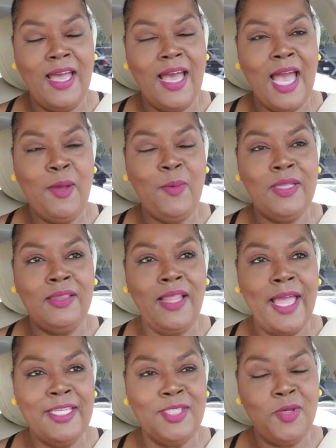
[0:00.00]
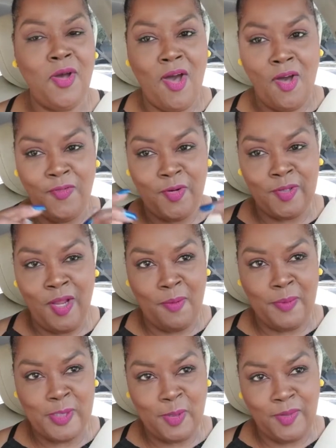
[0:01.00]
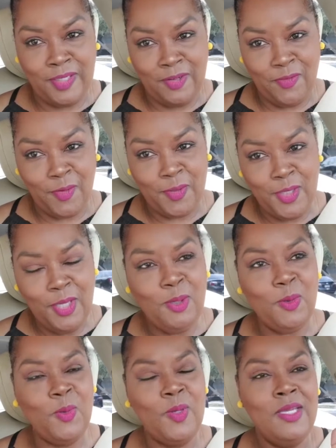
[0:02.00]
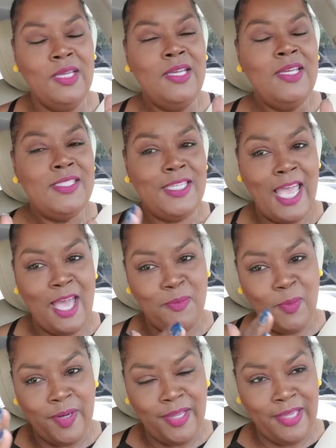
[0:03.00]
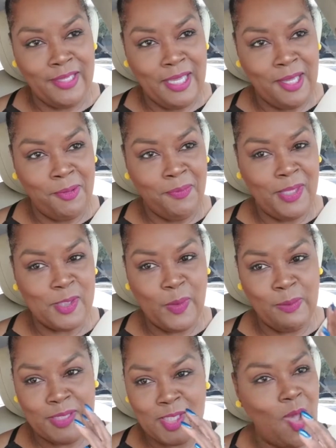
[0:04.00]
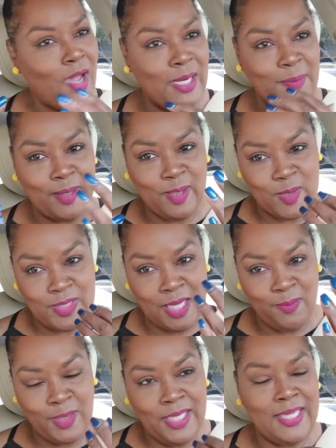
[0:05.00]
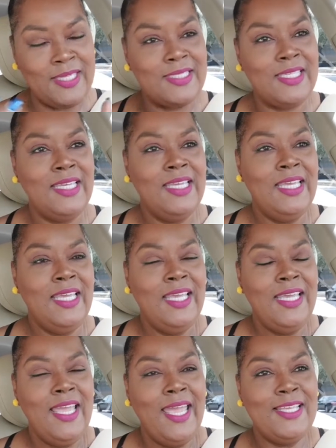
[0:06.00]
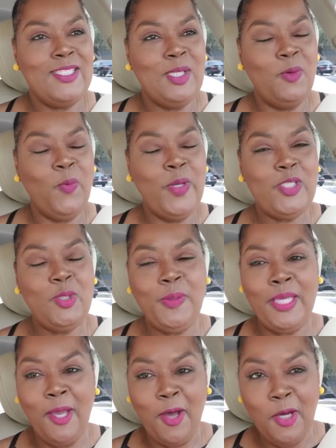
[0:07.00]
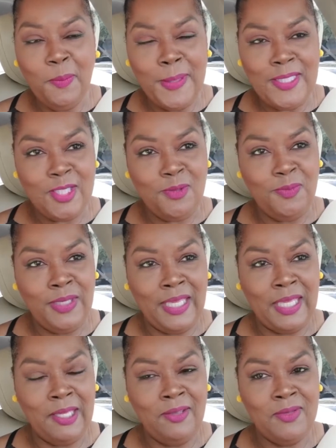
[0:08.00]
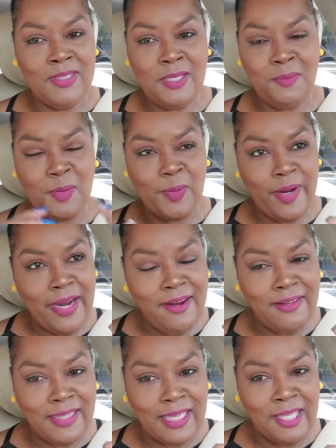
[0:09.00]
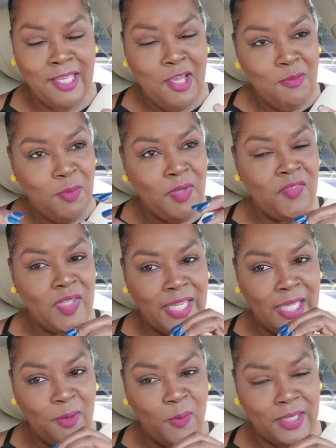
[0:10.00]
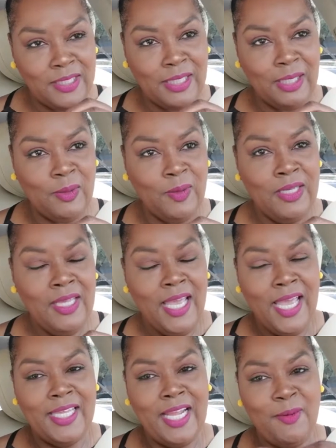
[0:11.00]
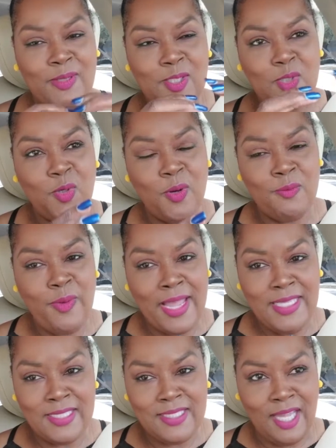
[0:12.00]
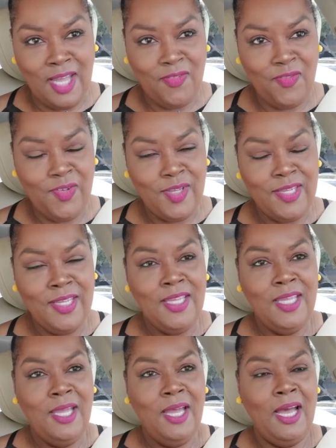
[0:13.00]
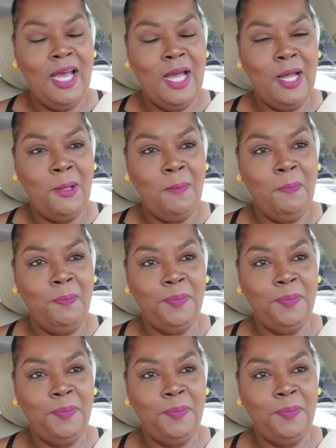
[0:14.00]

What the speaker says: I would like to offer an opportunity for you to have more income, because we've been talking about those same things. And so would you be open to me temporarily moving in with you, and I would store my stuff? And